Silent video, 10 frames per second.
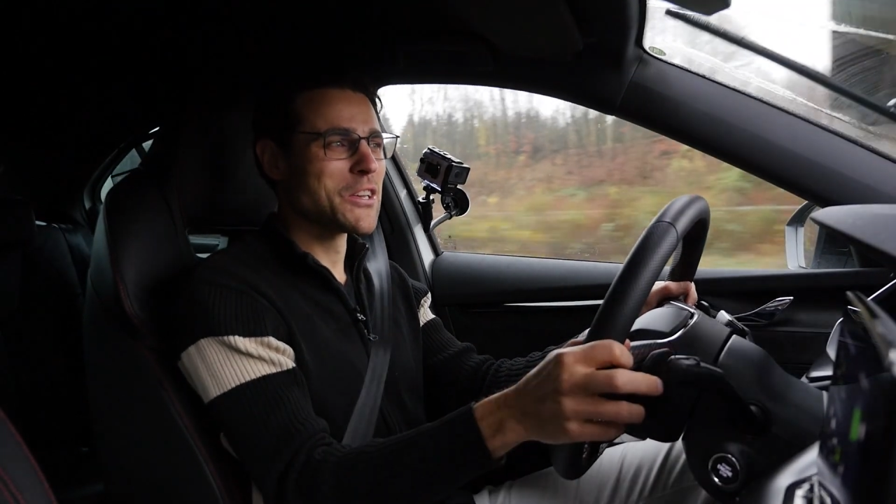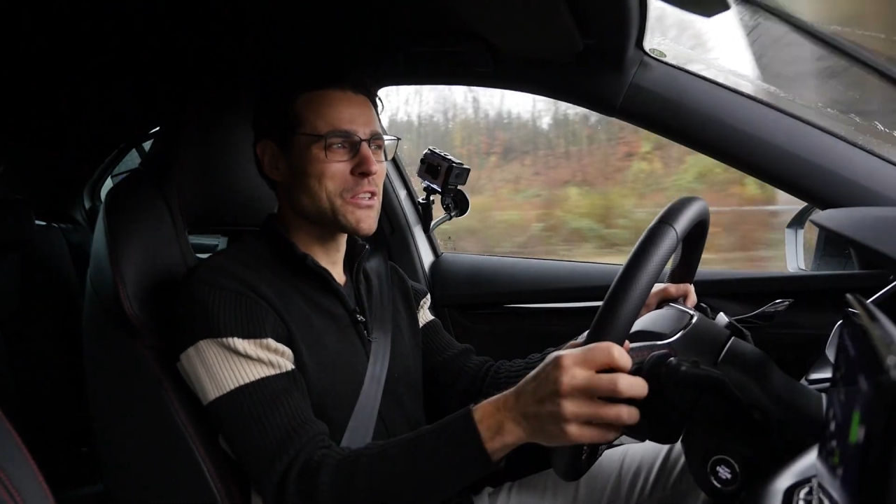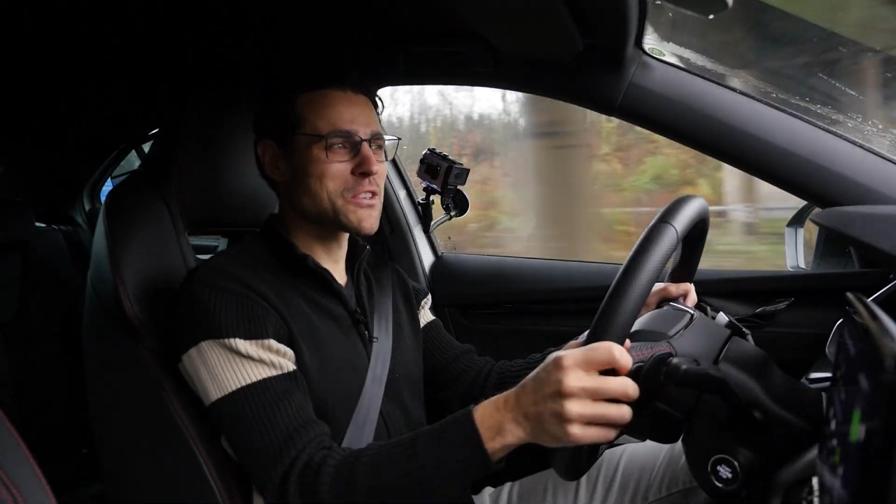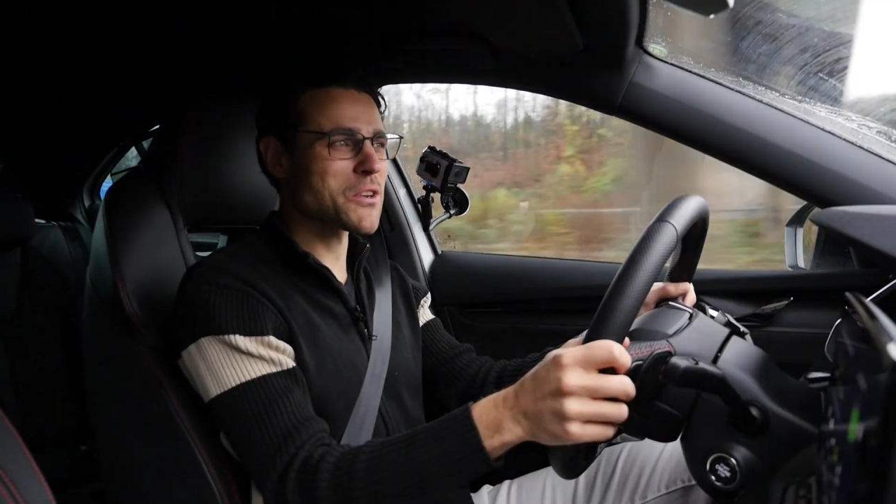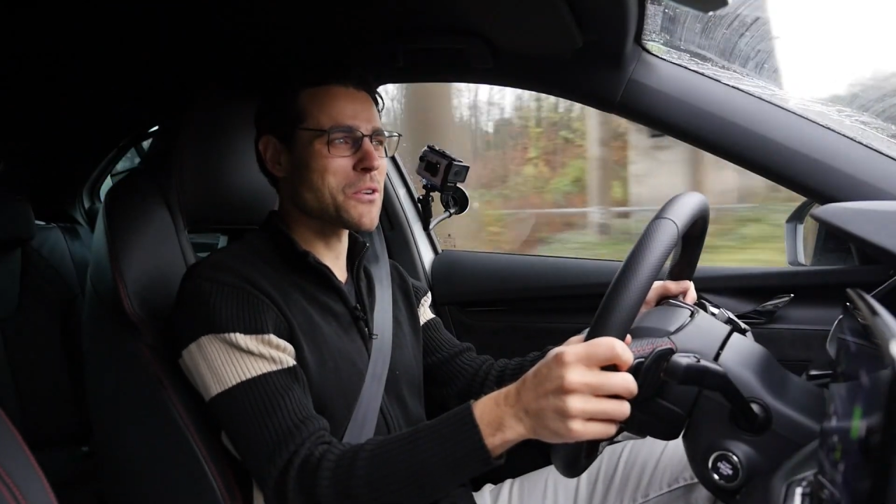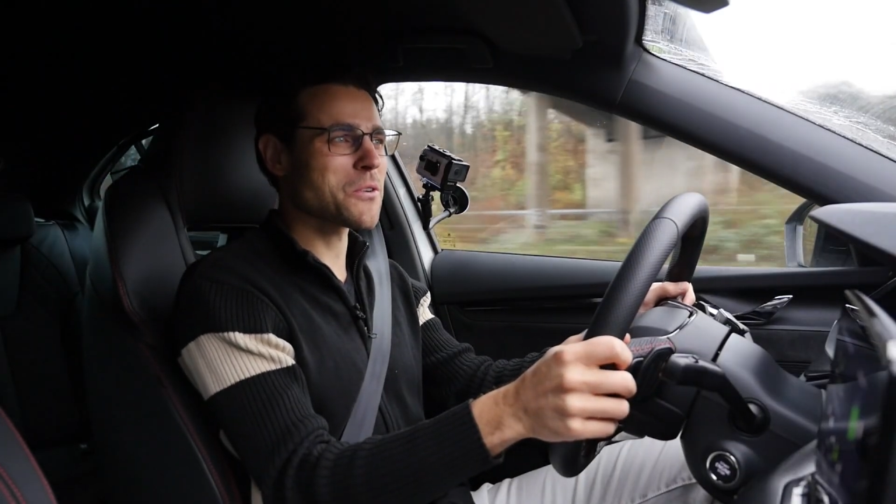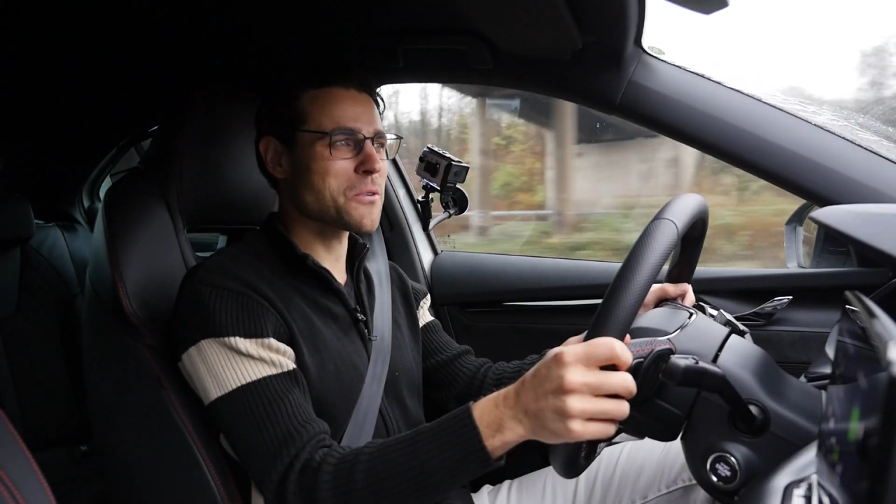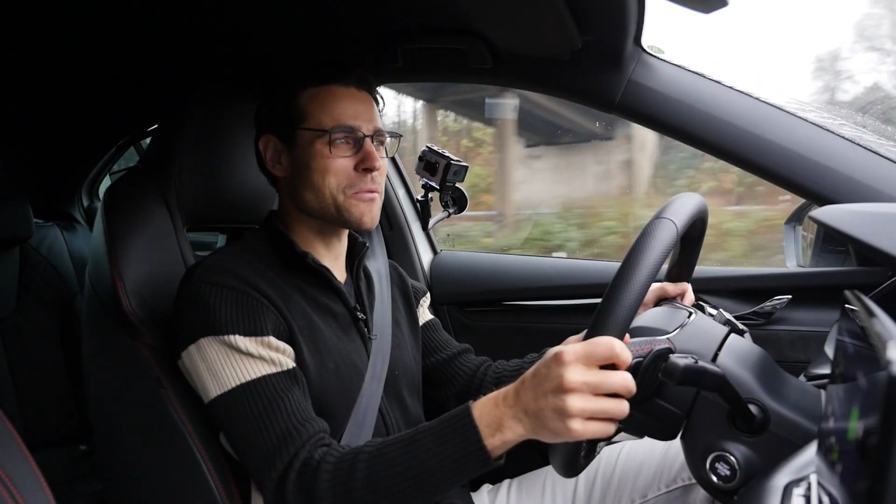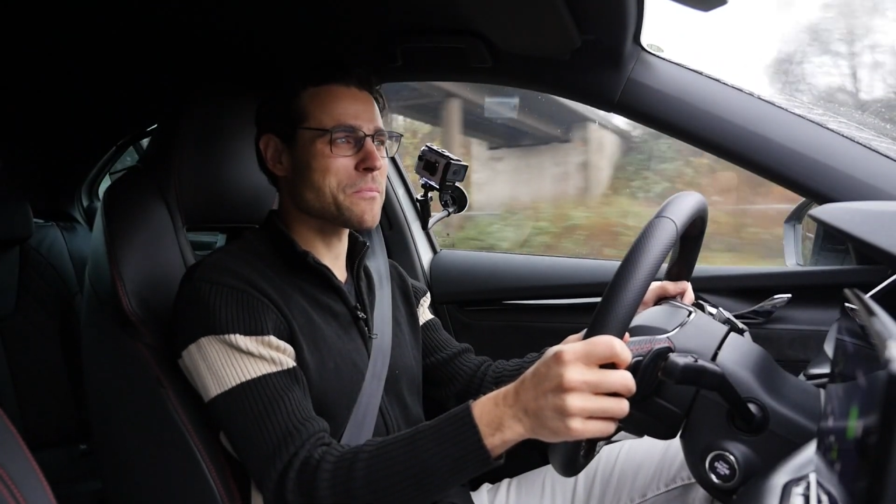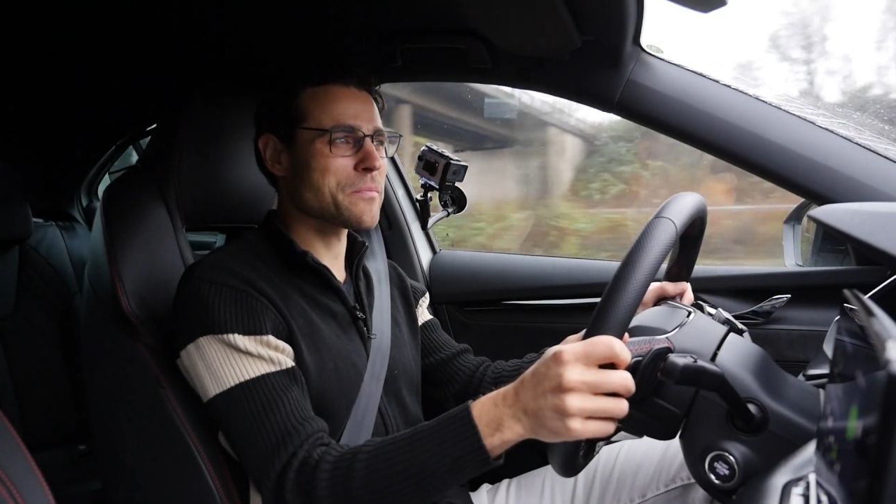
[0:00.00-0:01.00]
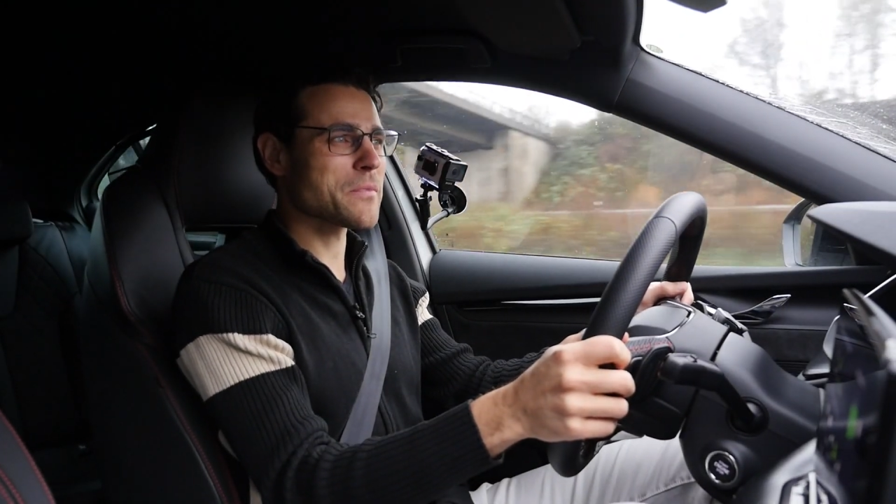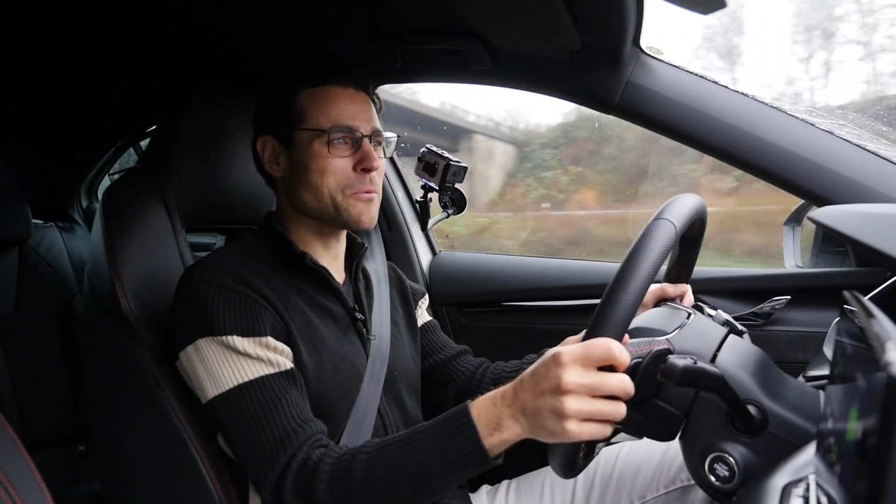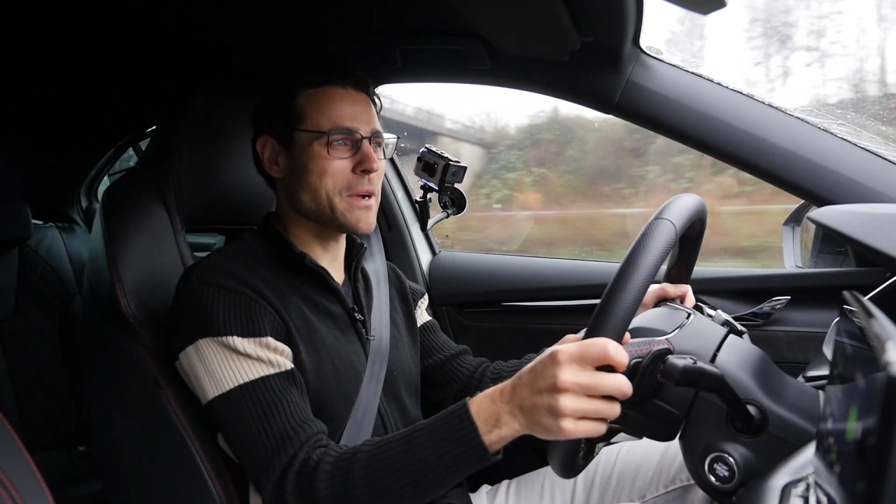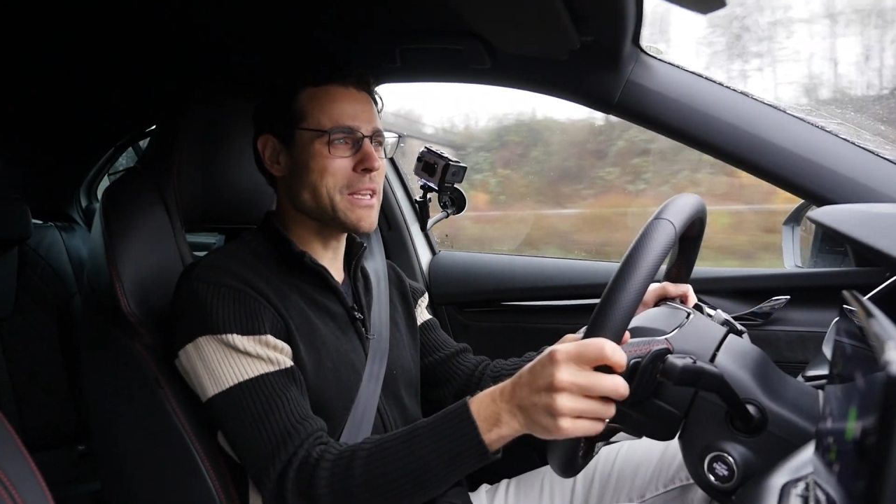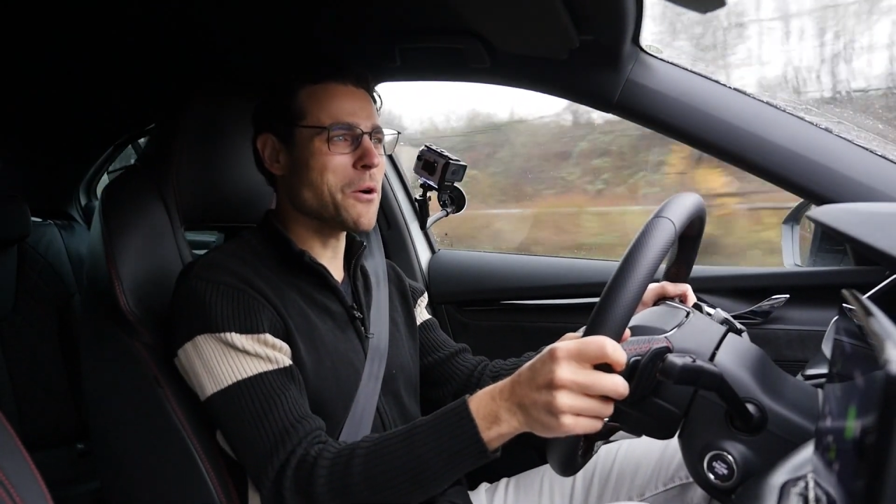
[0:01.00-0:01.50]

So when